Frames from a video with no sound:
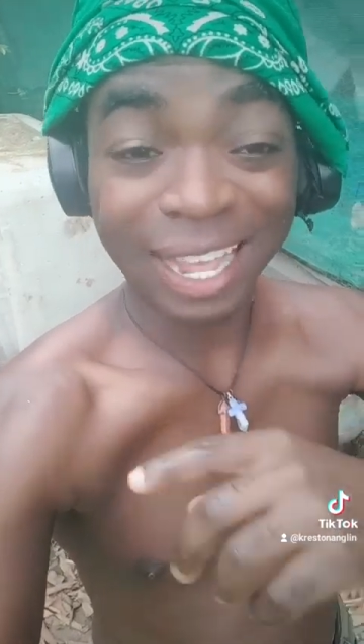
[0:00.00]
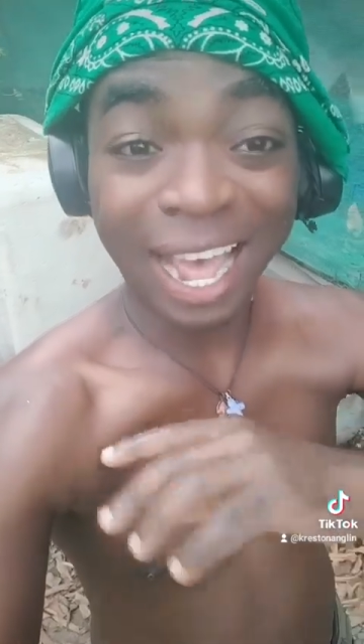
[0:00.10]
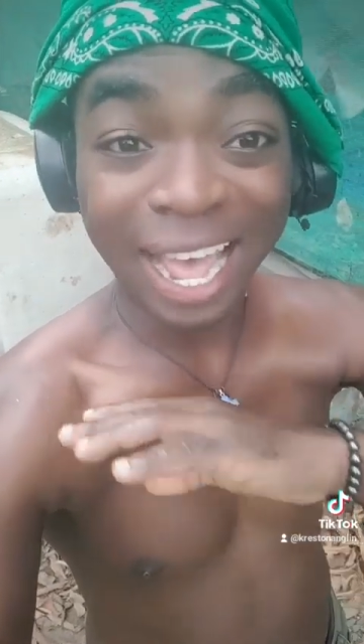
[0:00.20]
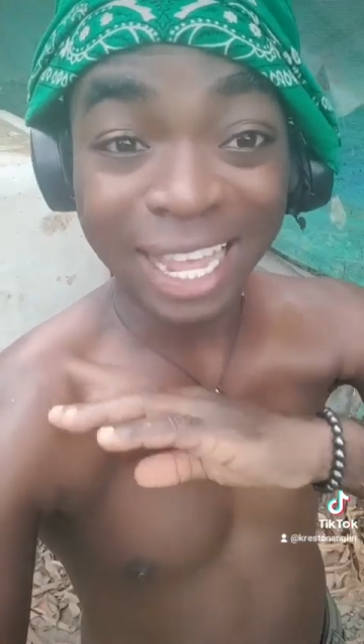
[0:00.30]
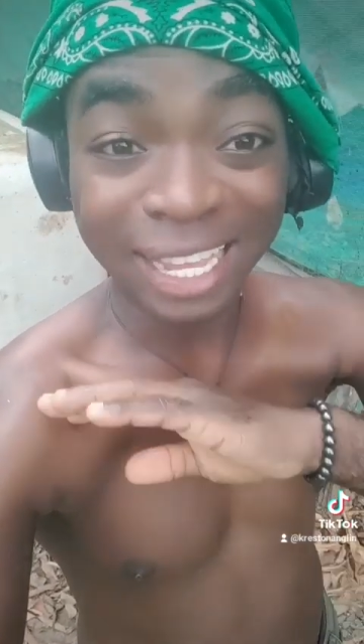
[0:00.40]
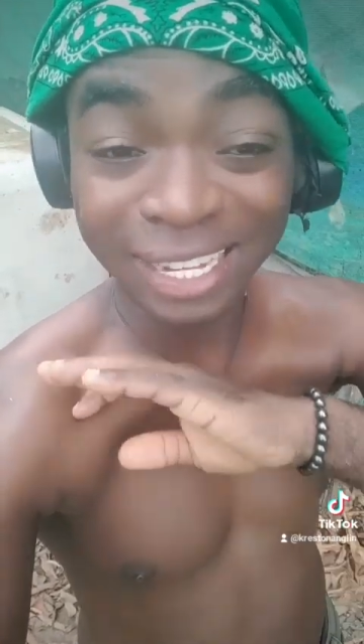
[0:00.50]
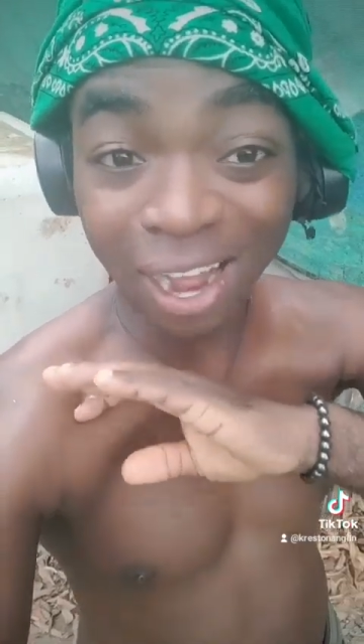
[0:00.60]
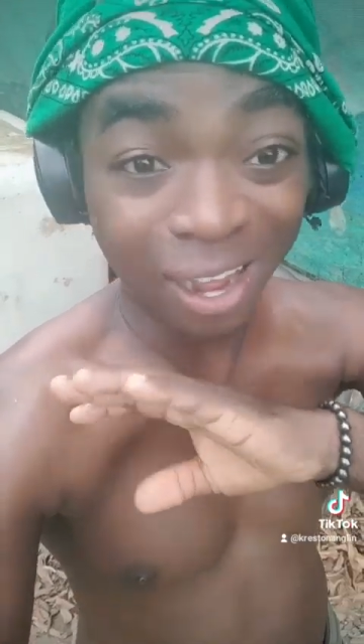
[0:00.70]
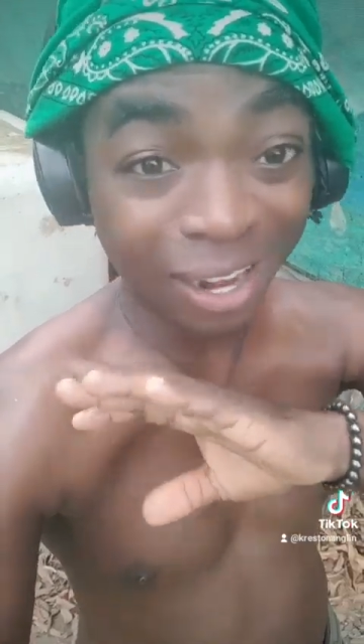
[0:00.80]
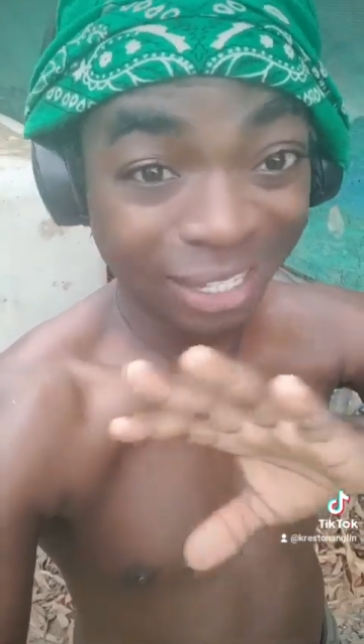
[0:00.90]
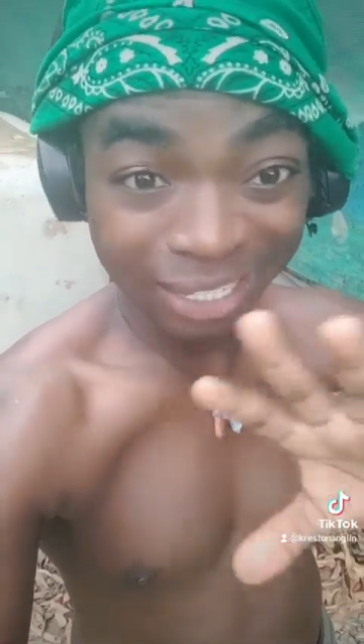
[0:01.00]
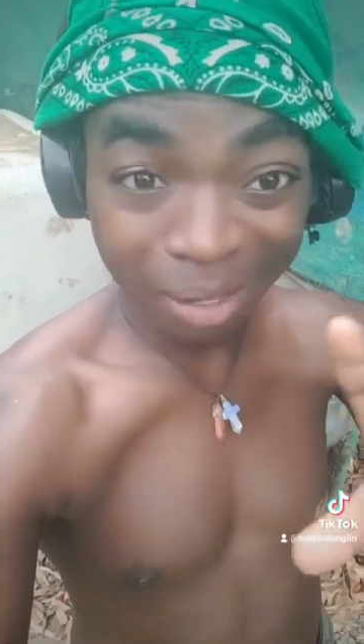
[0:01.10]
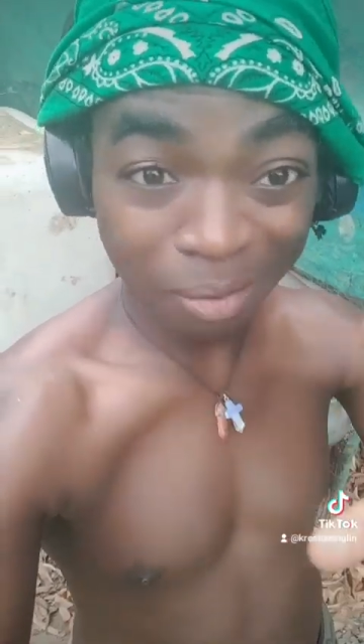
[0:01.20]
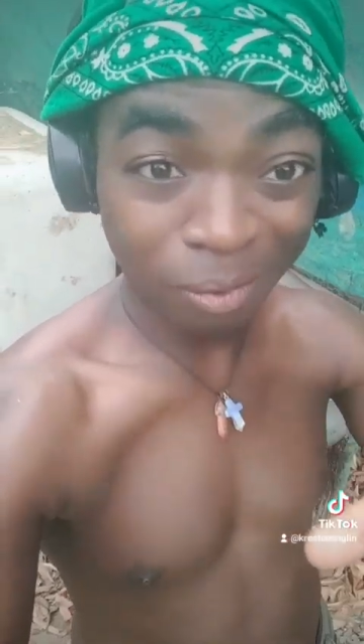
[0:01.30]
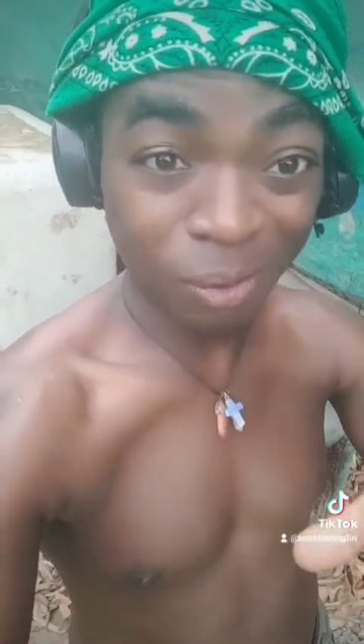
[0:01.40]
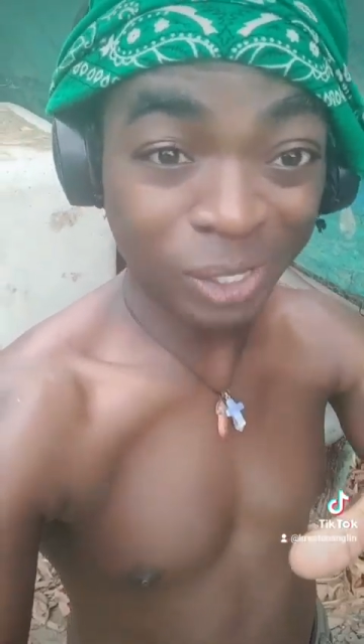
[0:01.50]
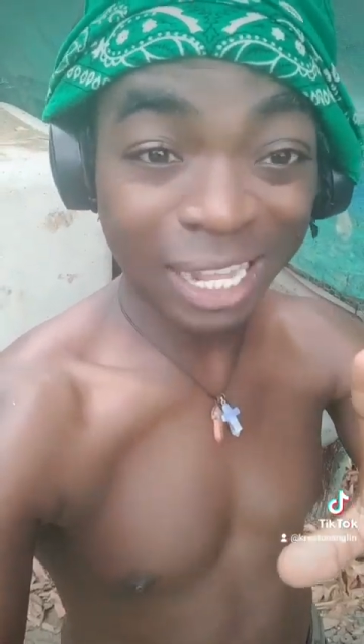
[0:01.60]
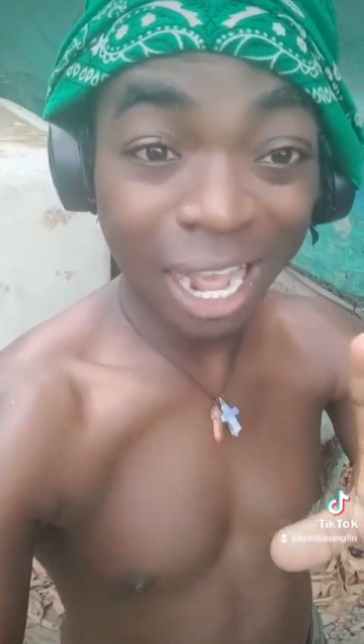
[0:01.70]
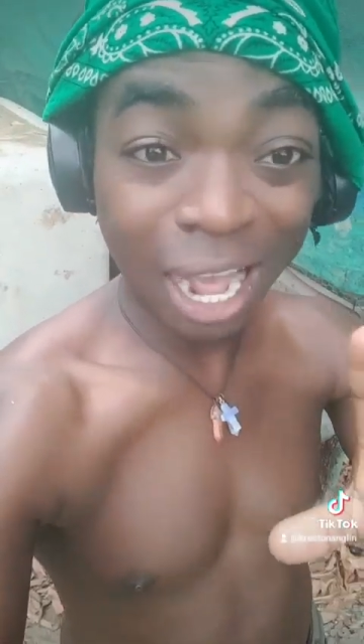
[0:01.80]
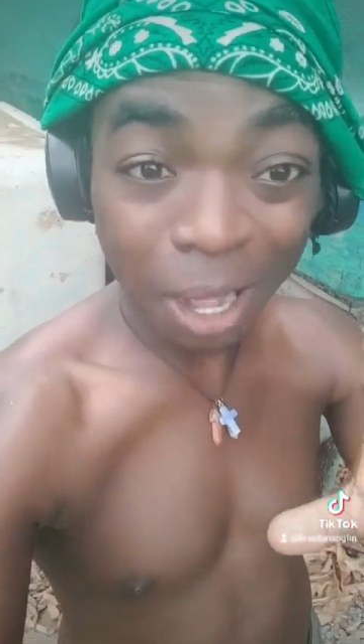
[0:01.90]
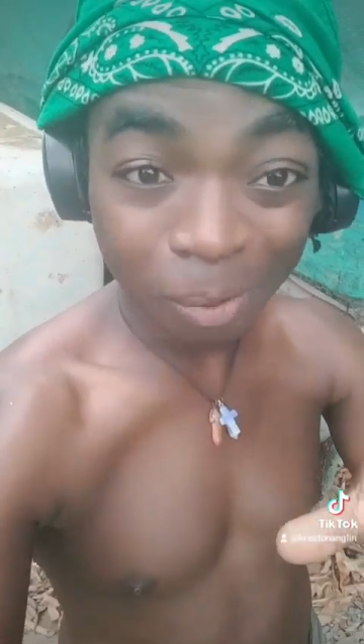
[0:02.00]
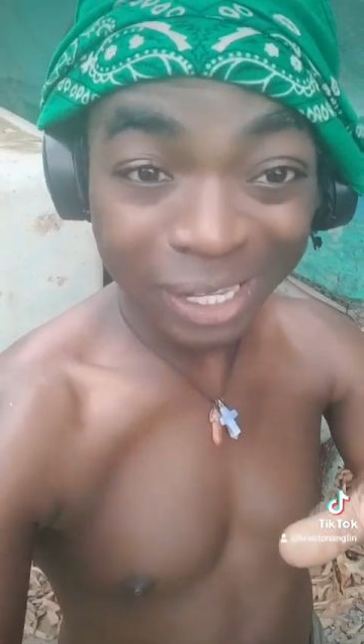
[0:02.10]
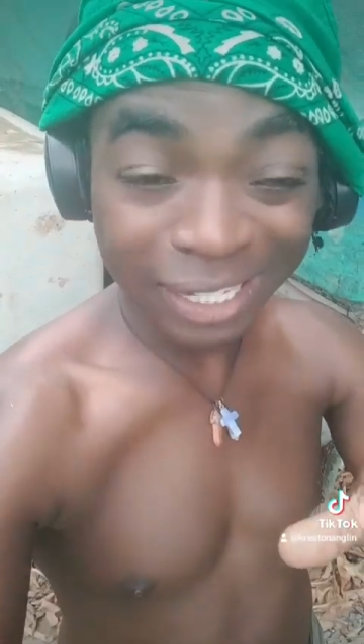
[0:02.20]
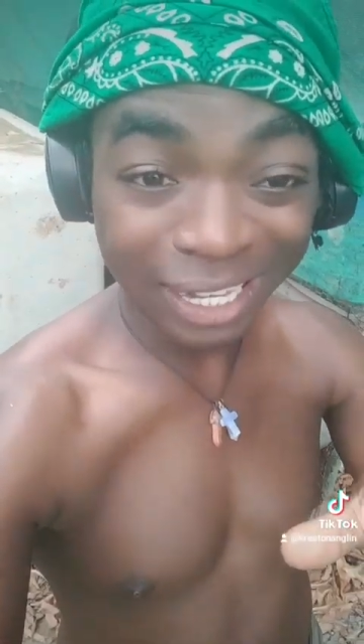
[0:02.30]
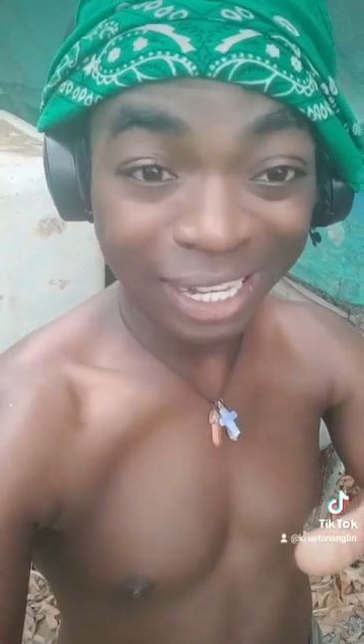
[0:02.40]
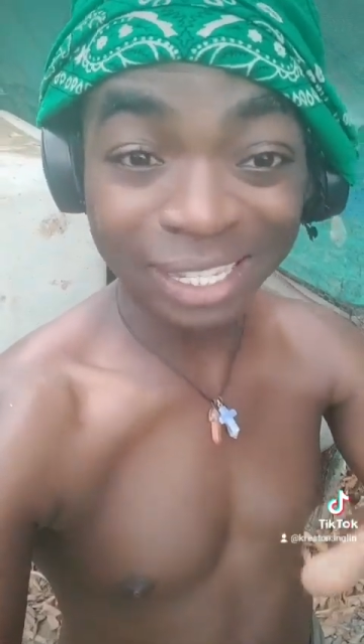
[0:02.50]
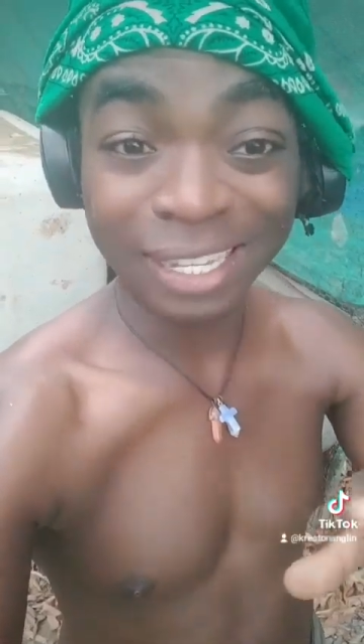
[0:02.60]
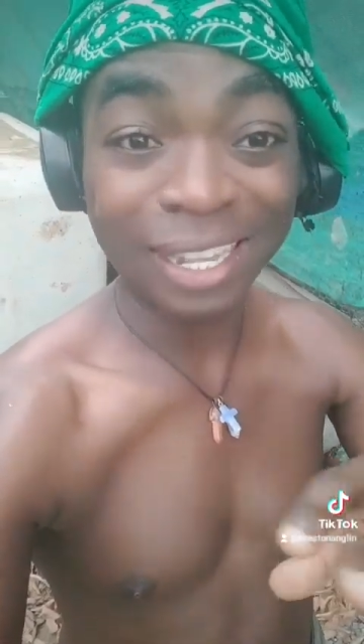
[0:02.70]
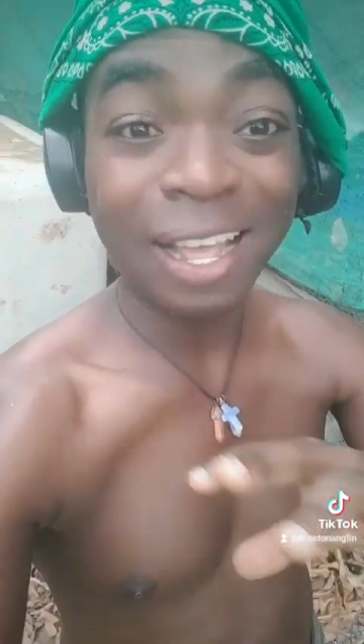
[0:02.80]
I eat all the same foods that I always eat.